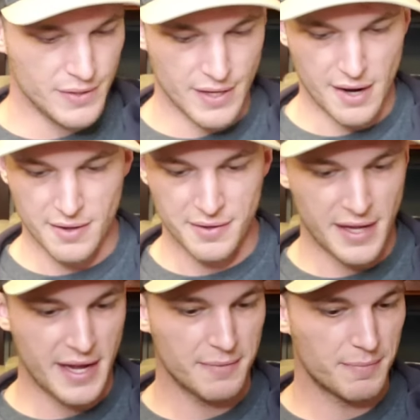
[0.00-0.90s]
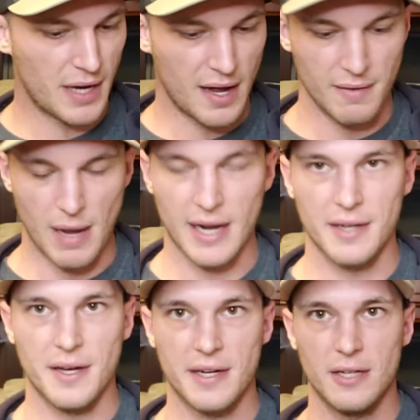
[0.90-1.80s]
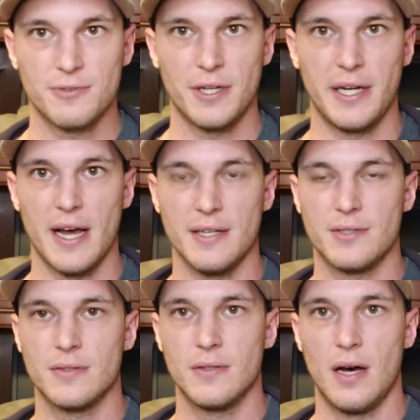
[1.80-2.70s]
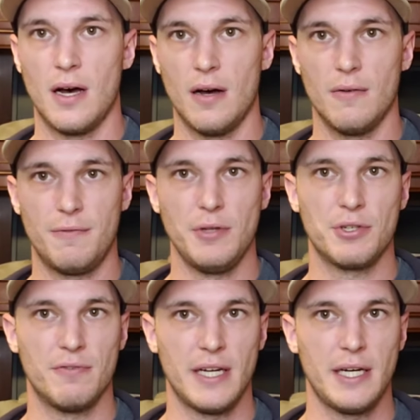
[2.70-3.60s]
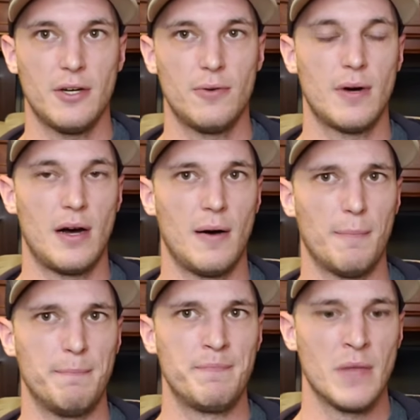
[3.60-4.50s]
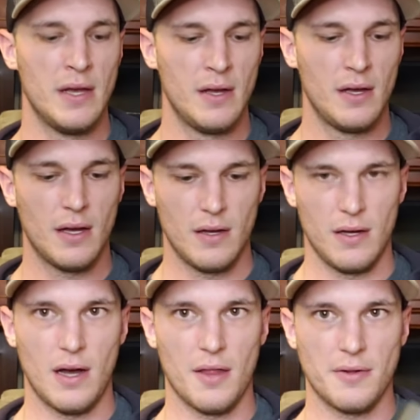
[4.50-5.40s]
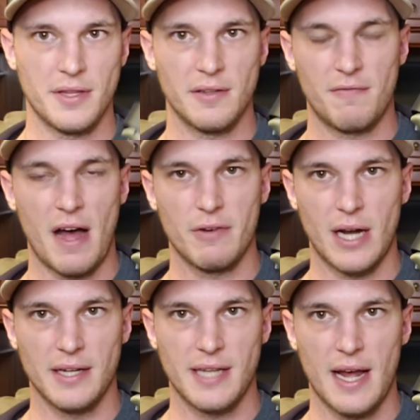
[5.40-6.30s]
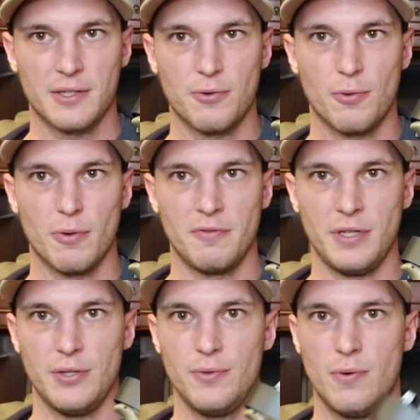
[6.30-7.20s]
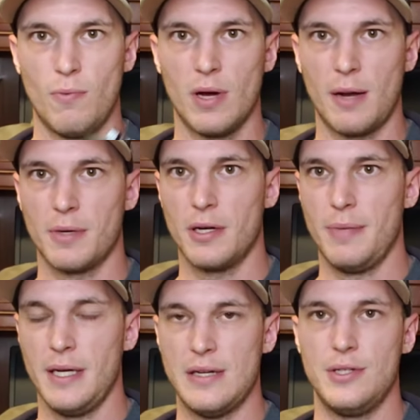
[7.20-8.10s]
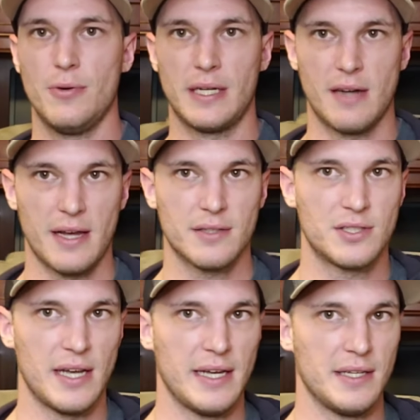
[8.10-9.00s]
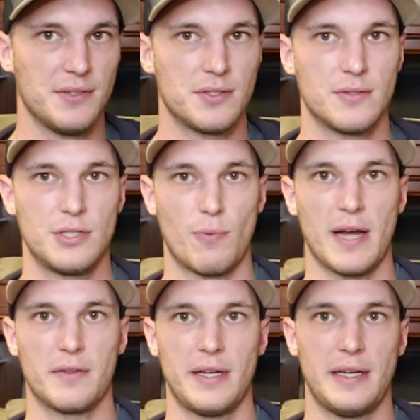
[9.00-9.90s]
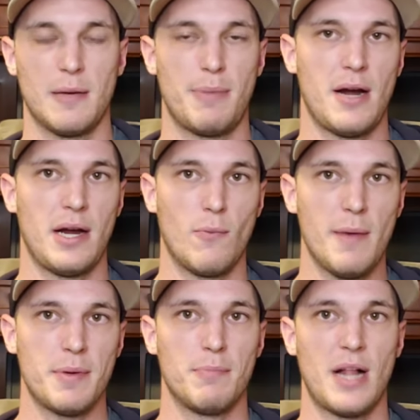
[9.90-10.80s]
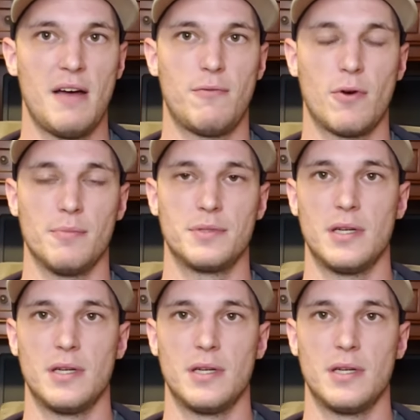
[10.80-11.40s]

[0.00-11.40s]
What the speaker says: Other than that, I got nothing else for you guys. Future video, other than the 509 Tactical review, what I'm going to be doing next is directly comparing weapon platforms.